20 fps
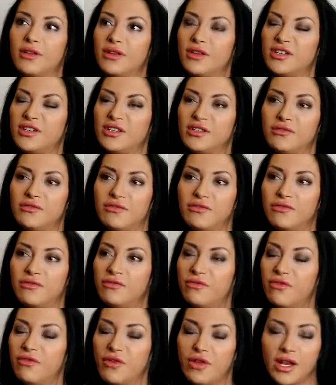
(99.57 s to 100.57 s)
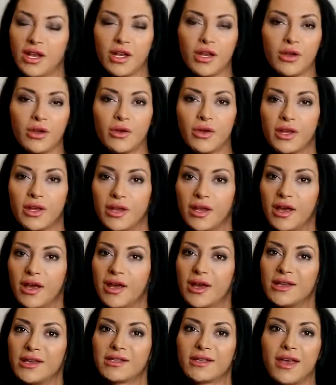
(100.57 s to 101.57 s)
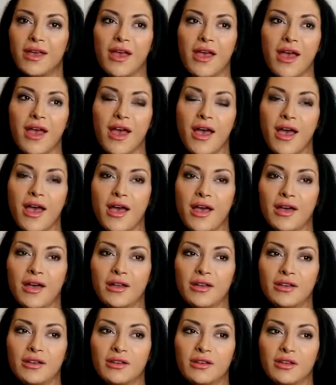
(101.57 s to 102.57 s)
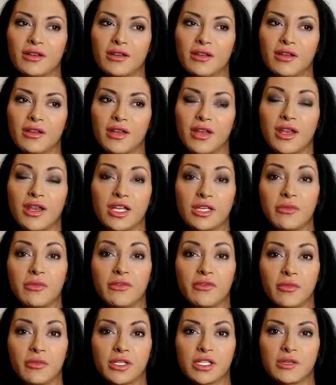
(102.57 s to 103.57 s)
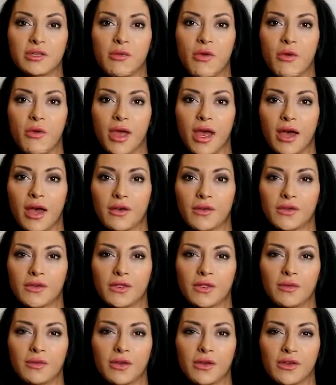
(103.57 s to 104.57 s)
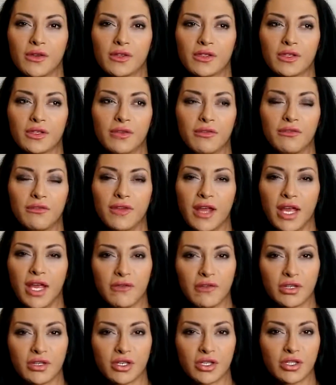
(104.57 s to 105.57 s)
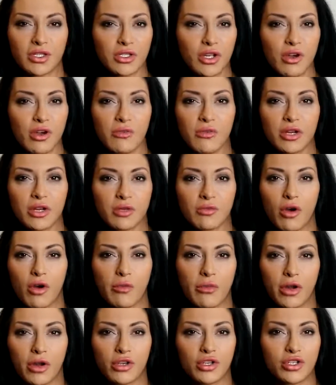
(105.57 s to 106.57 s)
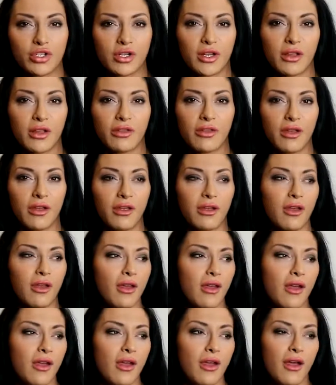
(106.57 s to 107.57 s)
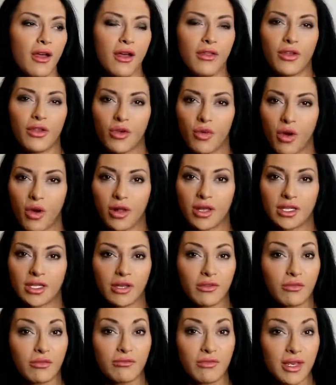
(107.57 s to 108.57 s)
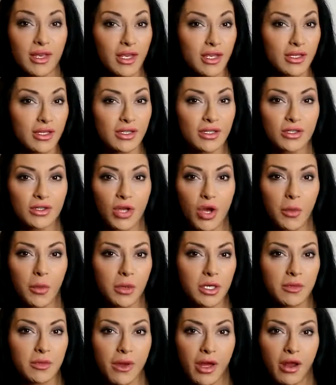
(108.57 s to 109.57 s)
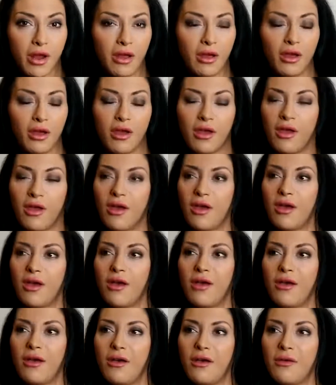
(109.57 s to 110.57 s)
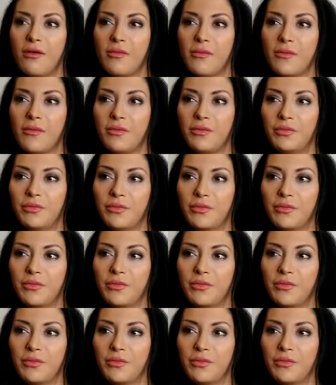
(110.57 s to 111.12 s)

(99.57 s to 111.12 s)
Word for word: It's just fully loaded, guys, and it needs to be from a smokehouse because the flavors are so much more pungent, I think, and the quality of the meat is so much better. And